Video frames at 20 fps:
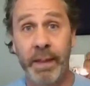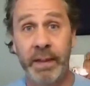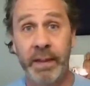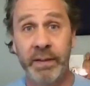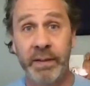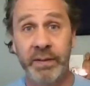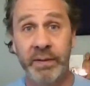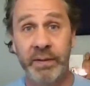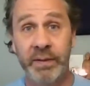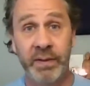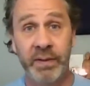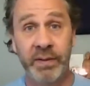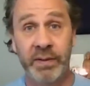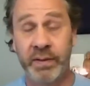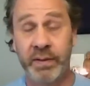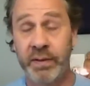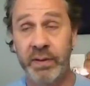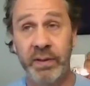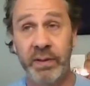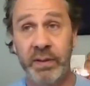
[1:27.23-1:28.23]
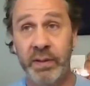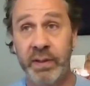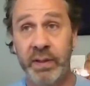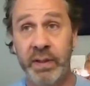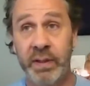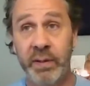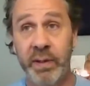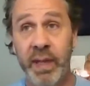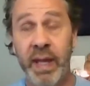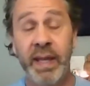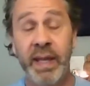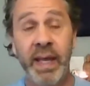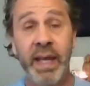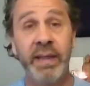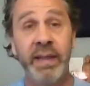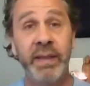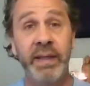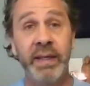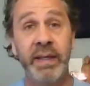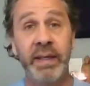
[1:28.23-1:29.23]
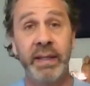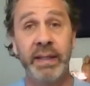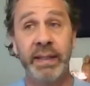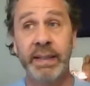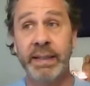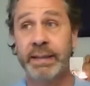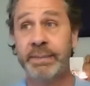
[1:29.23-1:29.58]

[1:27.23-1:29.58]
It's just, and the